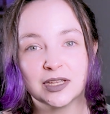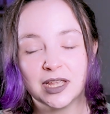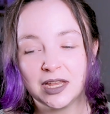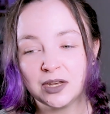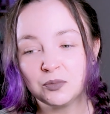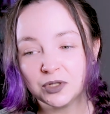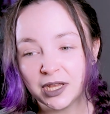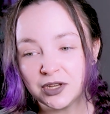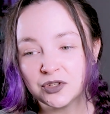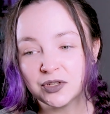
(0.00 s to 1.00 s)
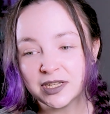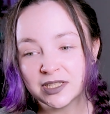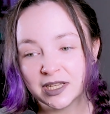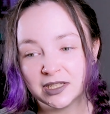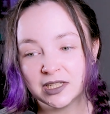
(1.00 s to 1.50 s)
in potential
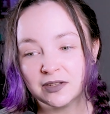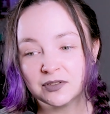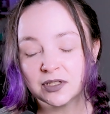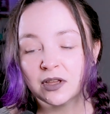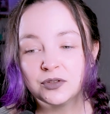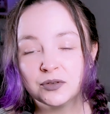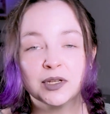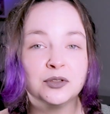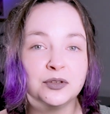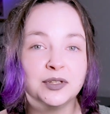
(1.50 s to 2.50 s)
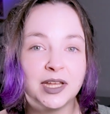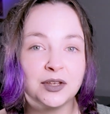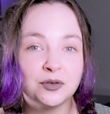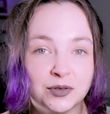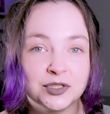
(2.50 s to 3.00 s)
incentives to include a
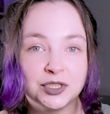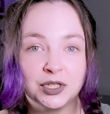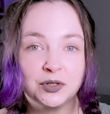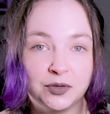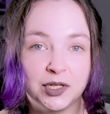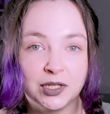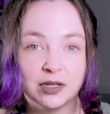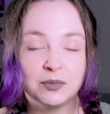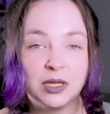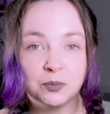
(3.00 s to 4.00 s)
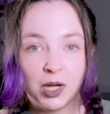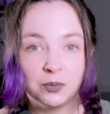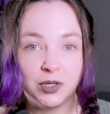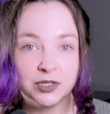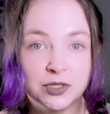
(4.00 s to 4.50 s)
Christian curriculum in public